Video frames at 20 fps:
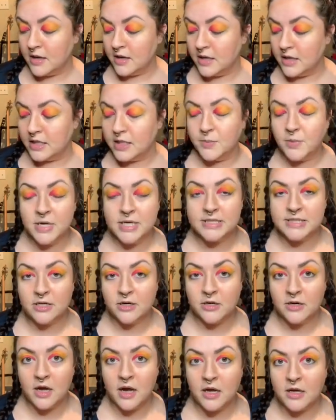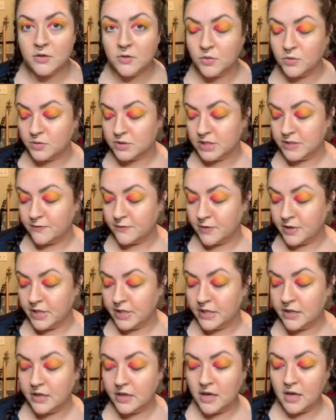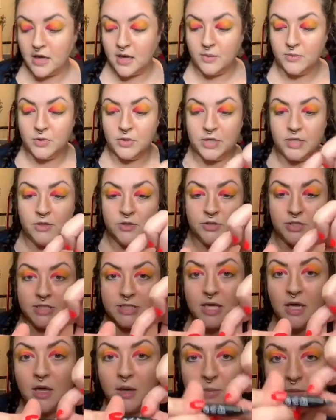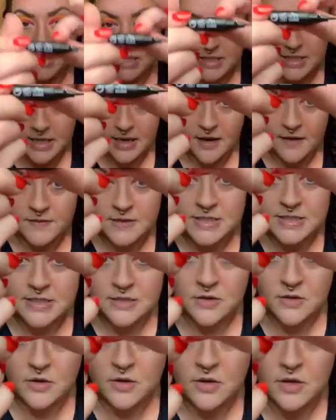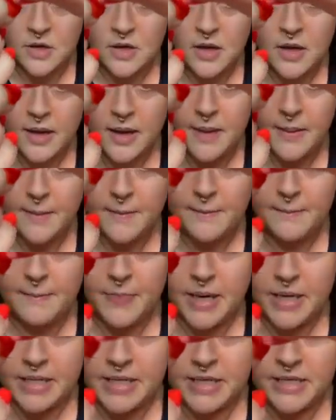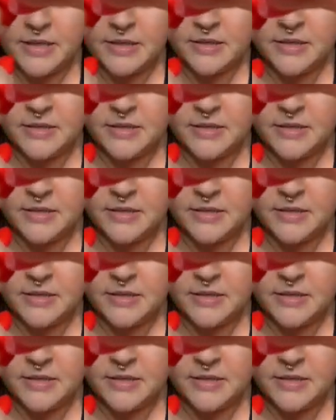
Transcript: brands that are not cruelty free. You can usually tell because they have this little bunny.